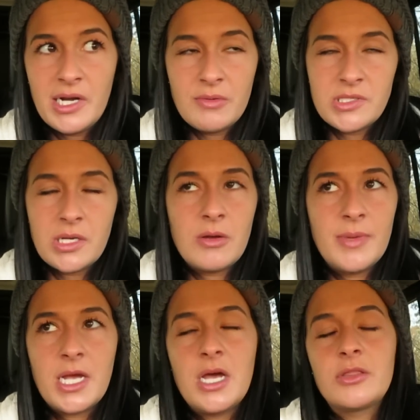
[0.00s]
And I was like, oh
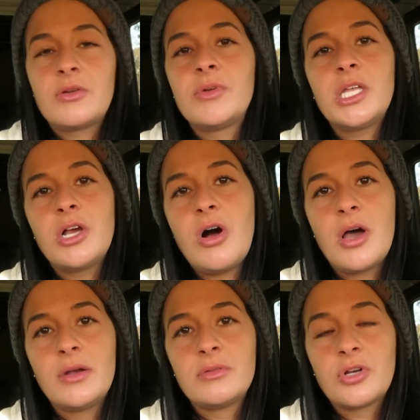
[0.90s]
my God, they're really
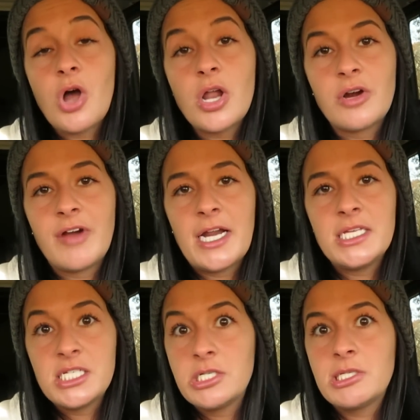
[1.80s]
gone. They're gone
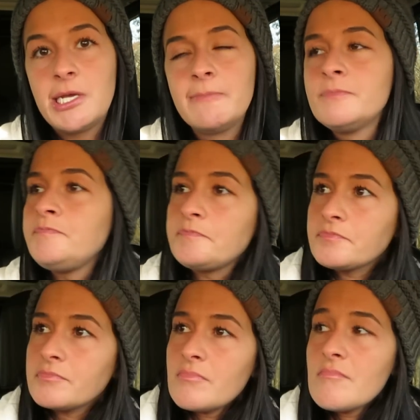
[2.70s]
already, seriously.
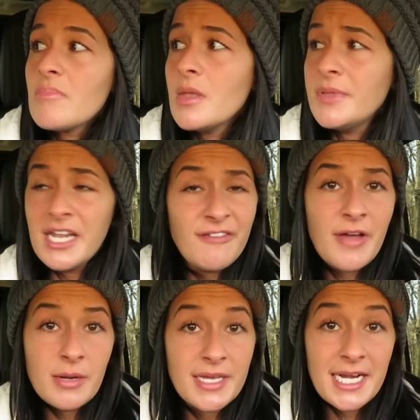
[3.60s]
But then I
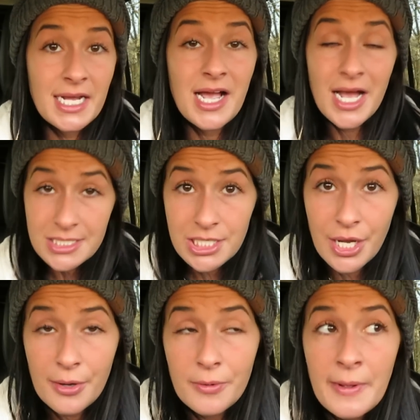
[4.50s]
found them again at
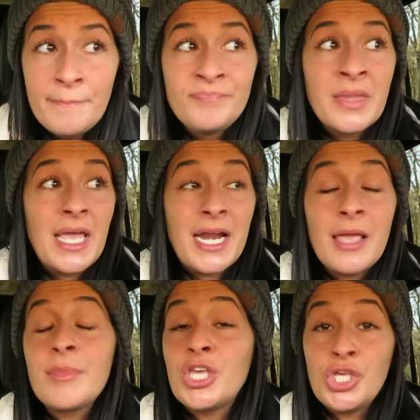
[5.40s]
Costco. And I
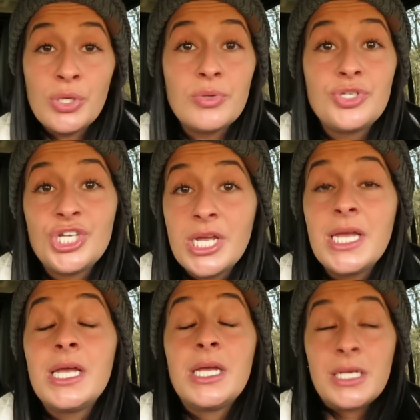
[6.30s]
am a huge
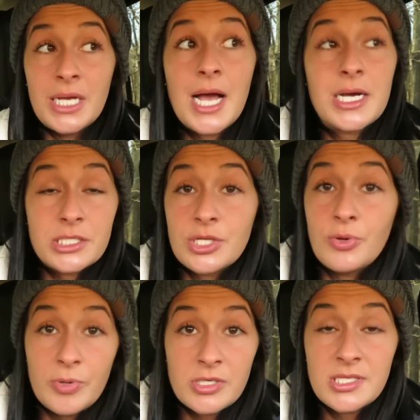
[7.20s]

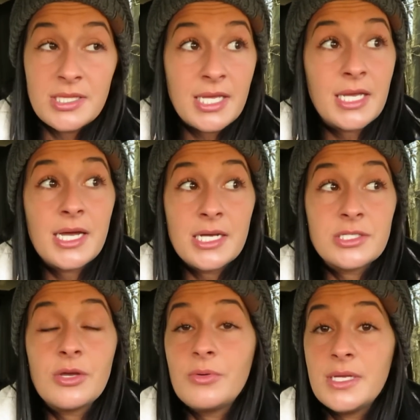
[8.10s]
Costco person. Like,
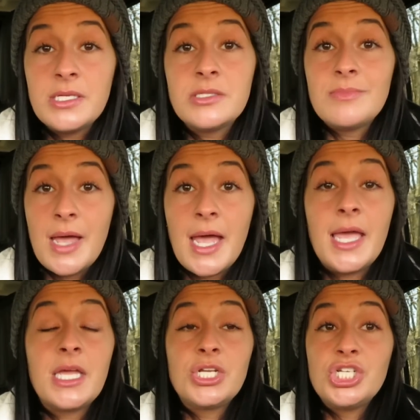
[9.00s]
Costco is
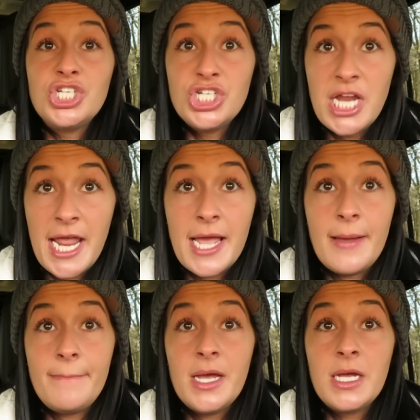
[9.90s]
my
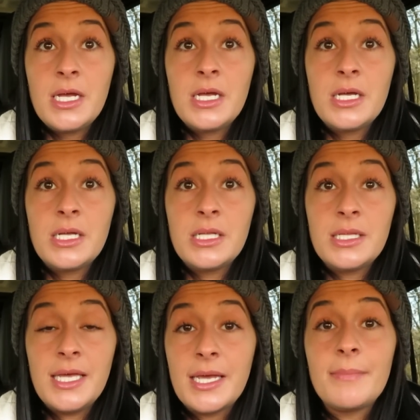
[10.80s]
jam.
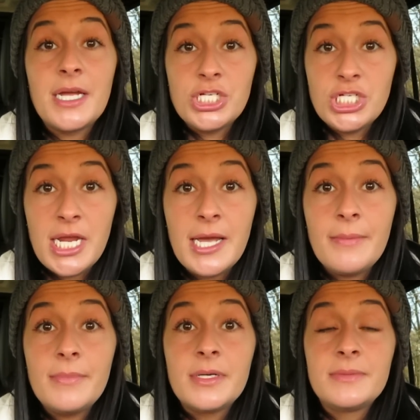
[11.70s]
Like, my
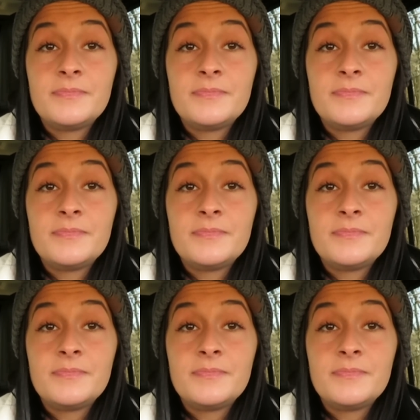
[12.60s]
jam.